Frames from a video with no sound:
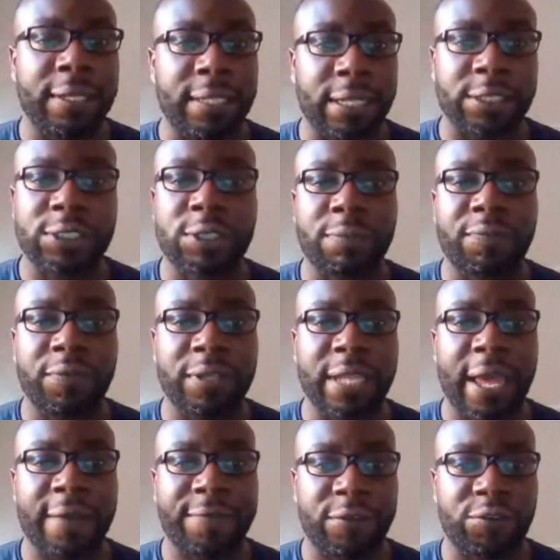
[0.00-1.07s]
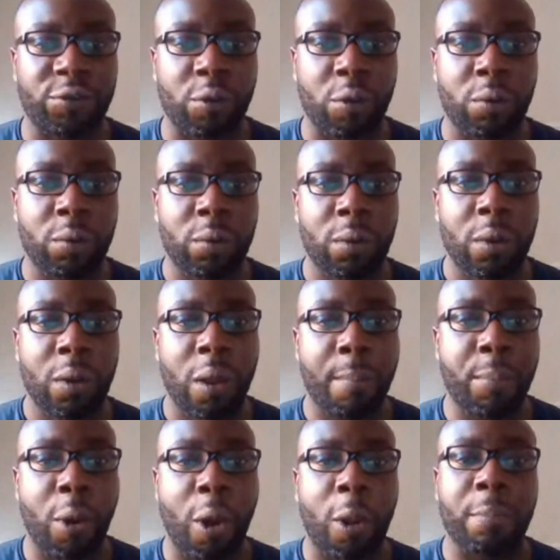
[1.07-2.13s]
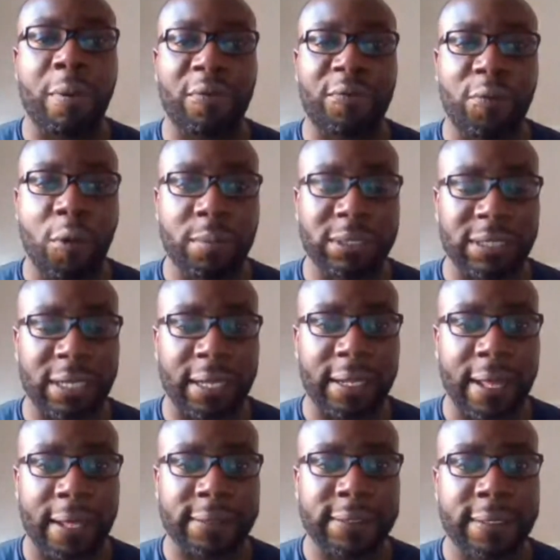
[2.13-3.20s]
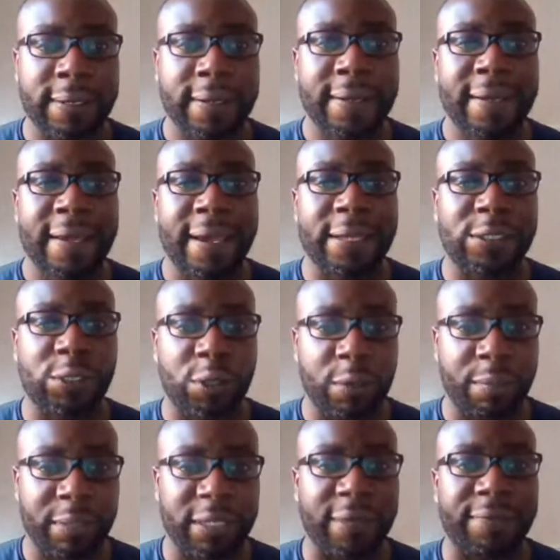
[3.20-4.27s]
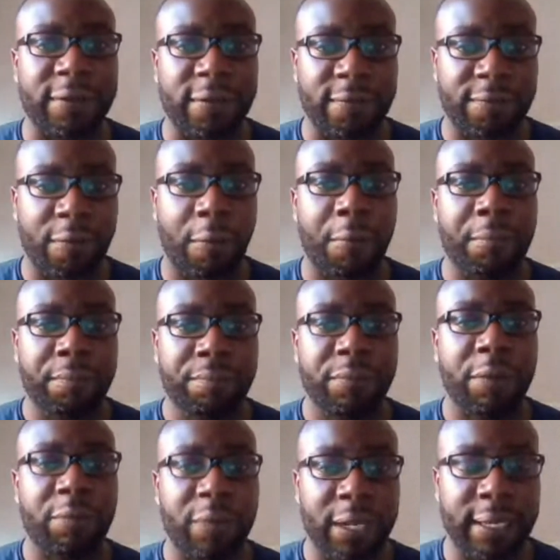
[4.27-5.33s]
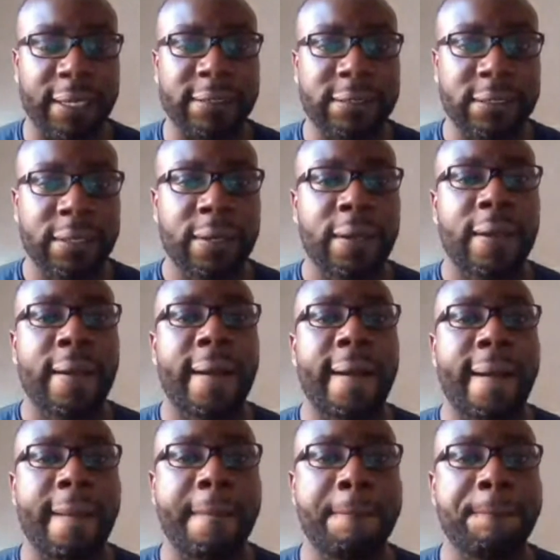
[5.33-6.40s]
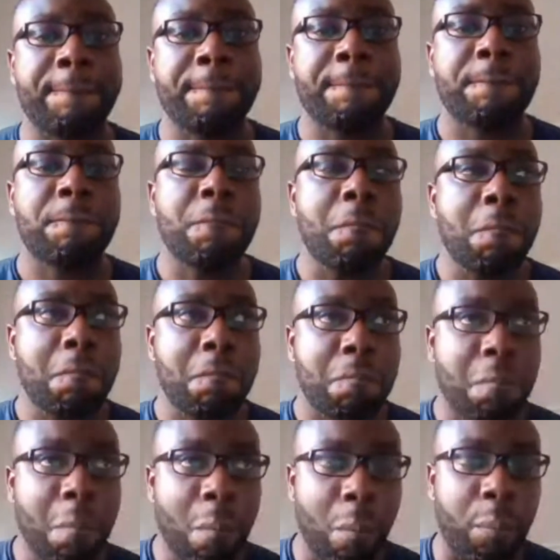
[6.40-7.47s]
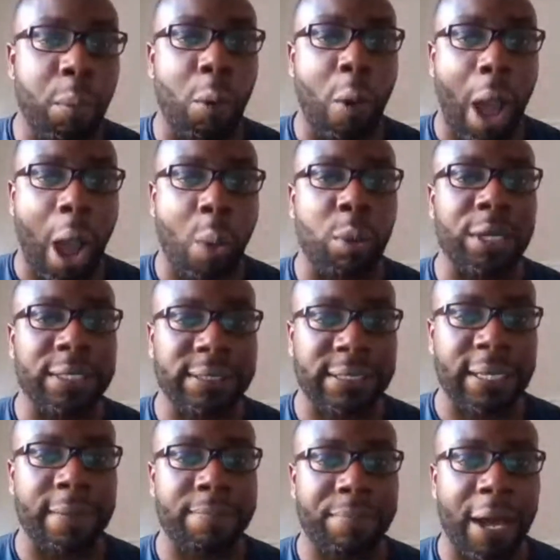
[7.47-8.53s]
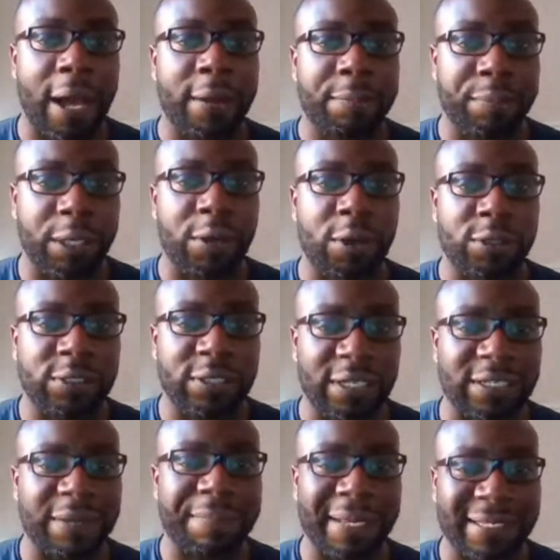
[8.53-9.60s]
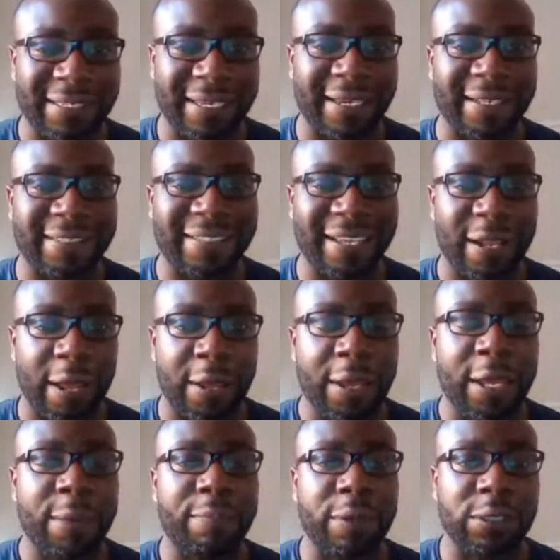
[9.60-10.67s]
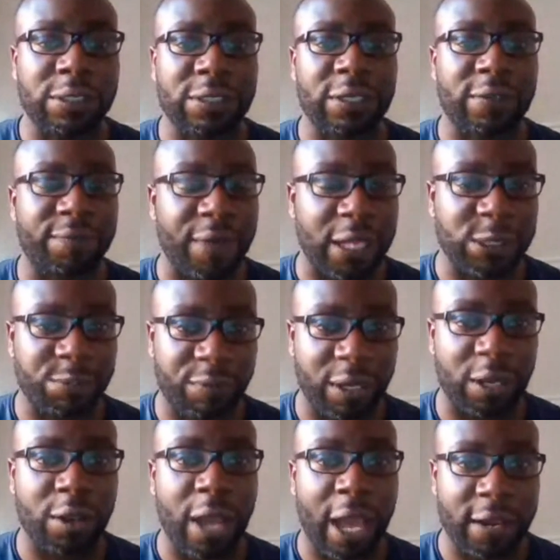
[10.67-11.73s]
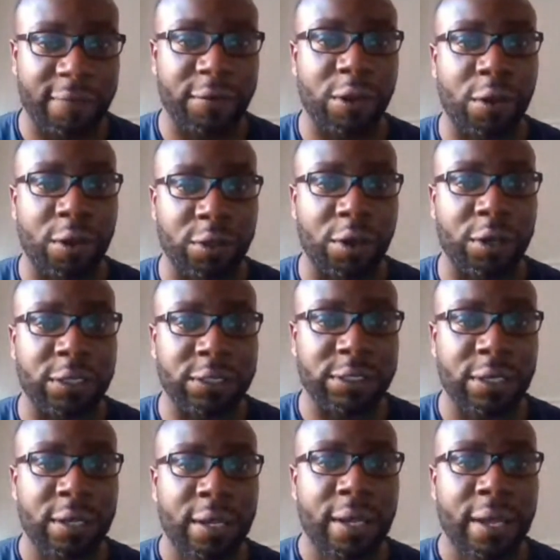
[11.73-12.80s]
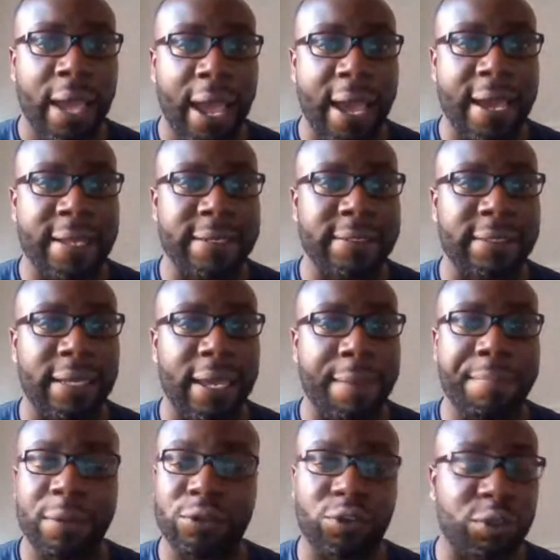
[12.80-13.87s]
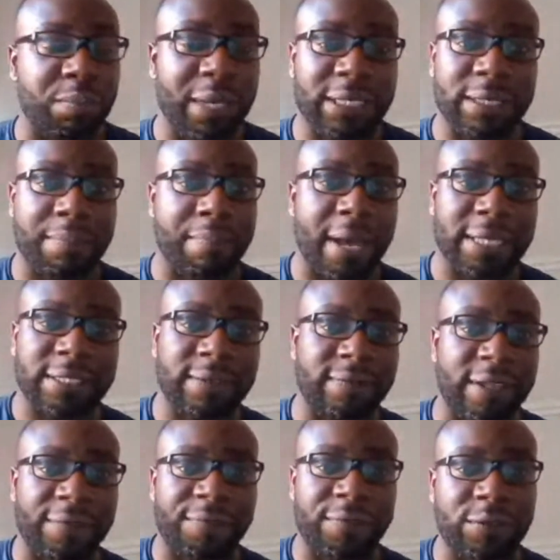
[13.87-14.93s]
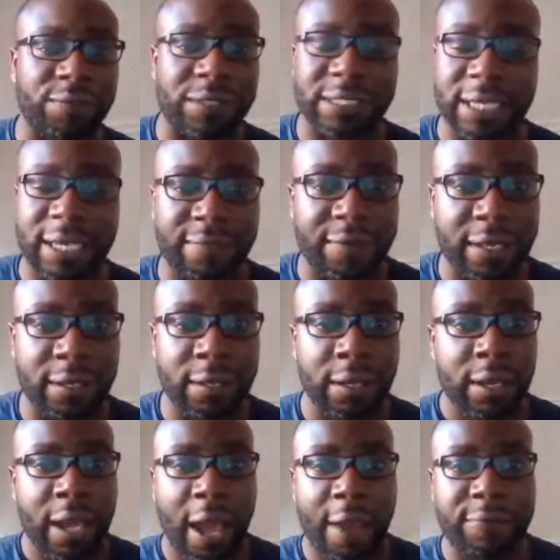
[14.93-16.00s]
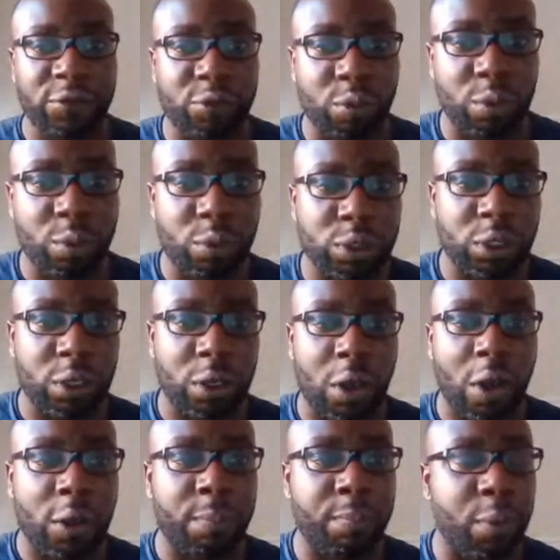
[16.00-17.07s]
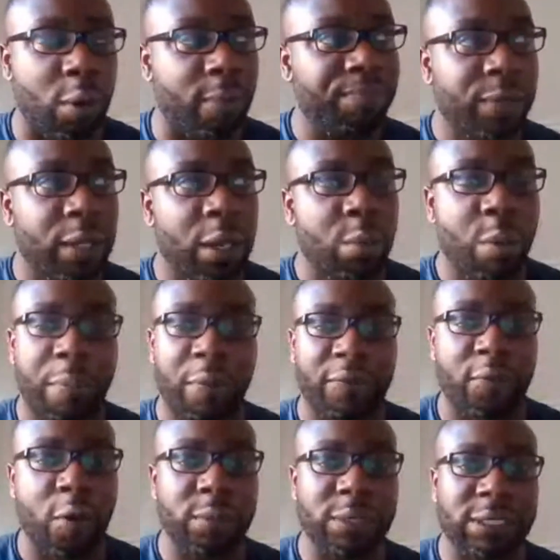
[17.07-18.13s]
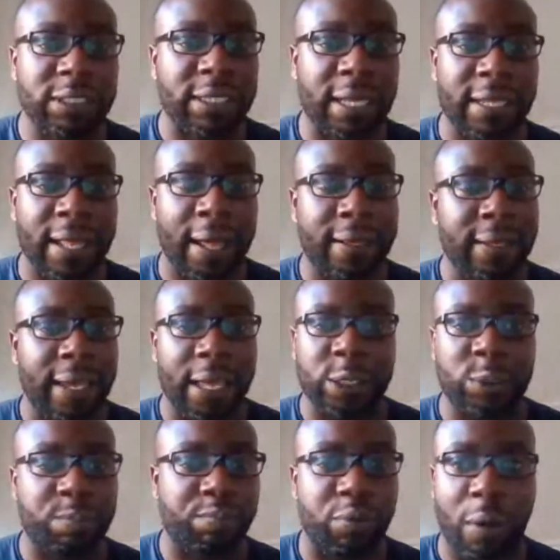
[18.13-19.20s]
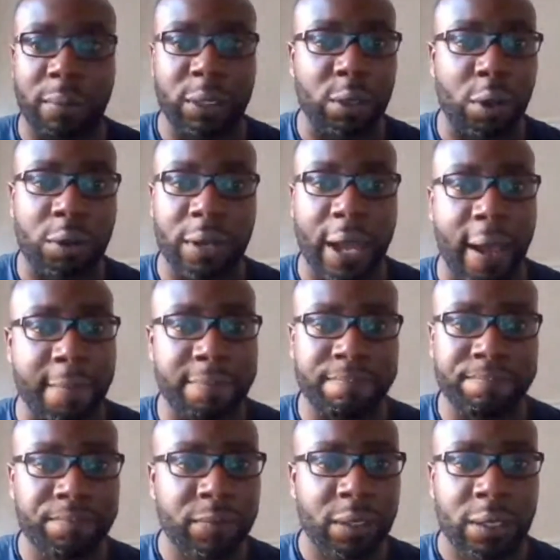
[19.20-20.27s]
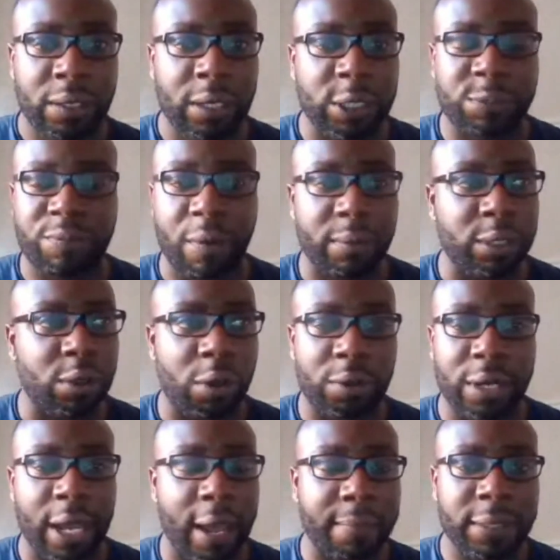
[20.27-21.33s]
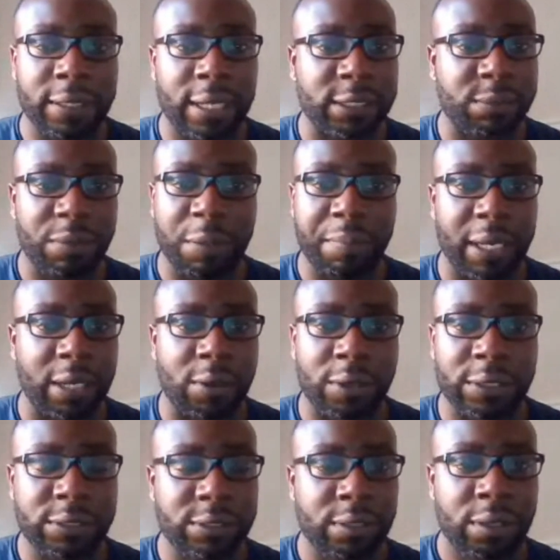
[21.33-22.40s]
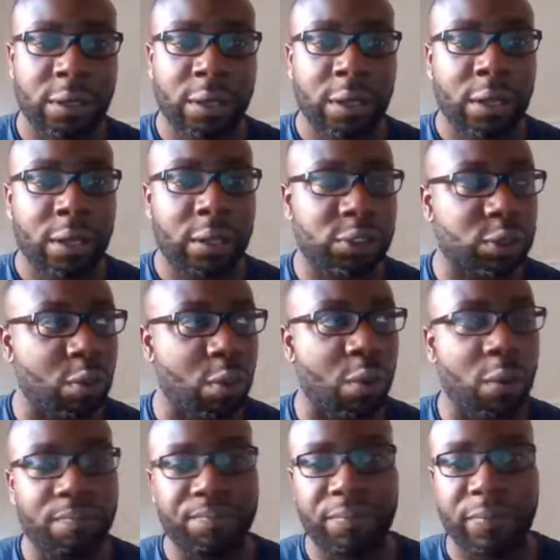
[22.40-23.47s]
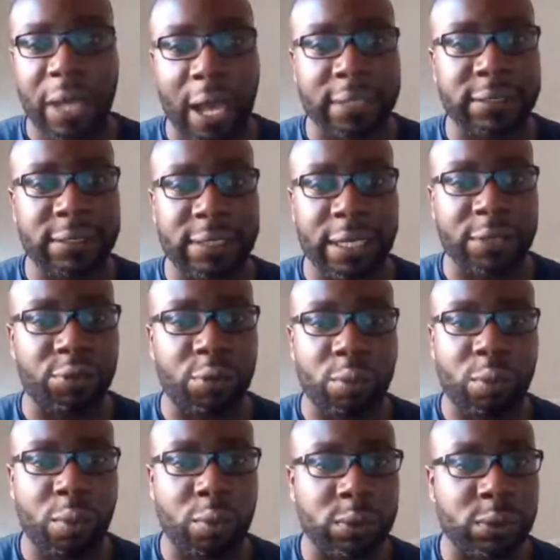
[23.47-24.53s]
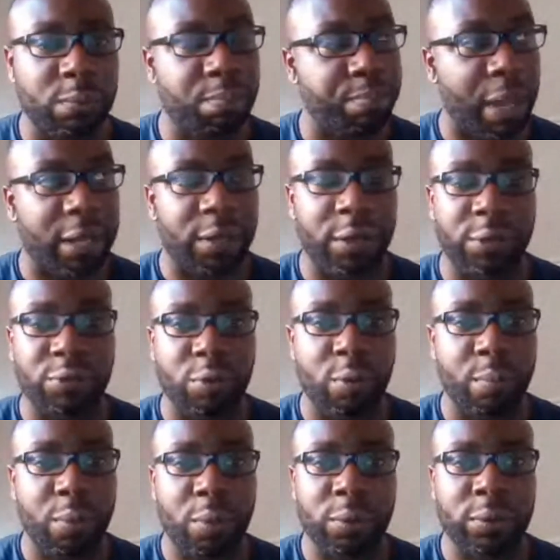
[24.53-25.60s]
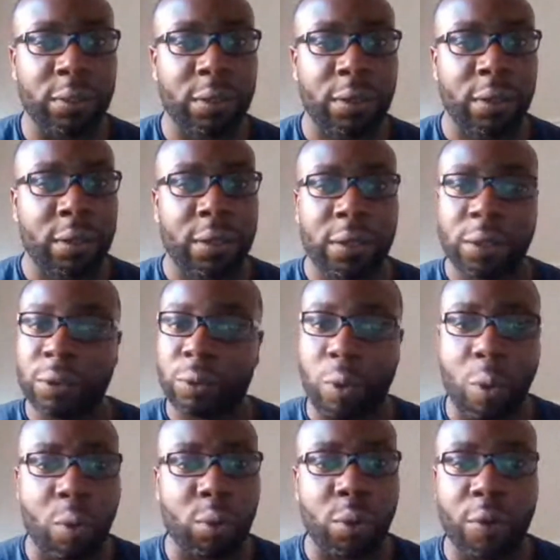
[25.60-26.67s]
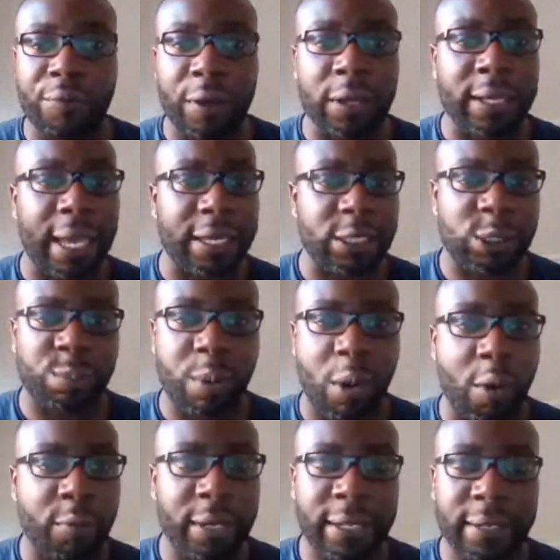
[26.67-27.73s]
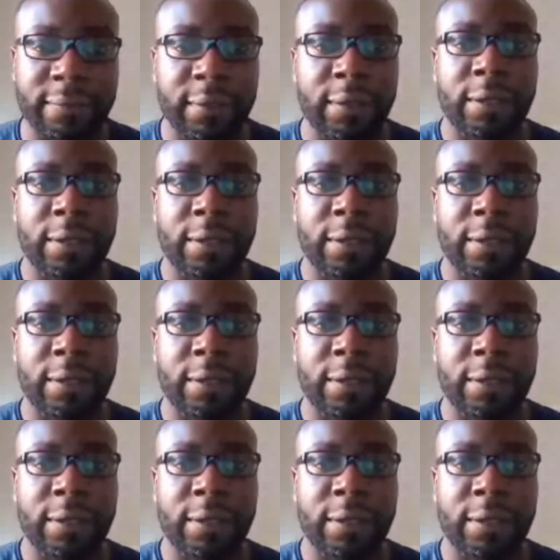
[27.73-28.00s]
that there's something there for Joe, but on a performance like that, it's going to be difficult for him. It really is. But I want to see him back because he's a big ticket seller. His fans bring a hell of a lot of noise, and it just makes a massive difference for TV having Joe Laws on the card. But with performances like that, it's probably not going to happen. That's me being honest. So I'd say Joe Laws back to the drawing board, go all over, get your sparring in,